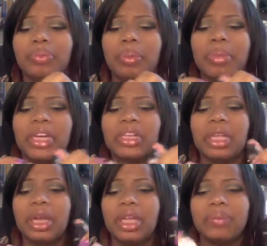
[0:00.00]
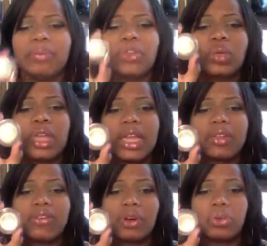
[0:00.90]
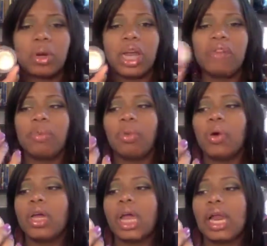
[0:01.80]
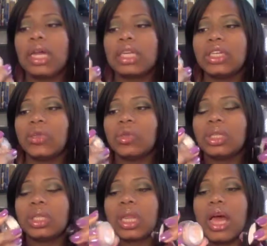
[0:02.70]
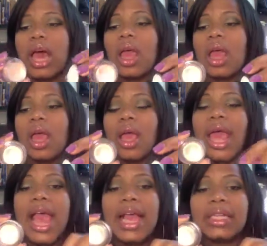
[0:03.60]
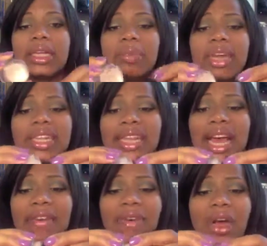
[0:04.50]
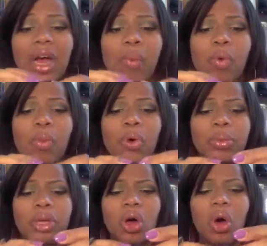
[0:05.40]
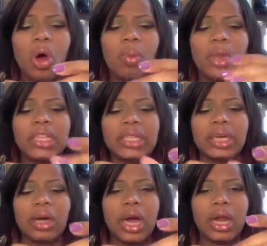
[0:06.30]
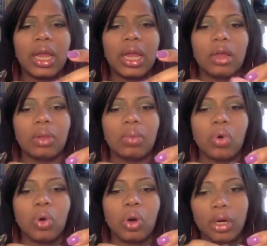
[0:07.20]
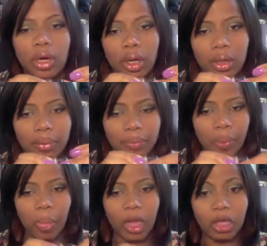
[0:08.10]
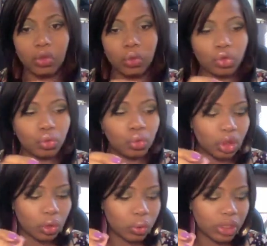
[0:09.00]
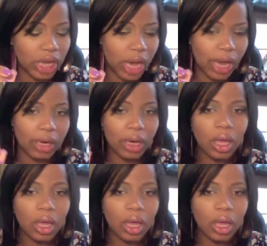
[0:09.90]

Bare Study. This was like the first one I ever bought, and I did use this a lot as a base. I have a couple more, but all basically are kind of like on the more neutral tone side.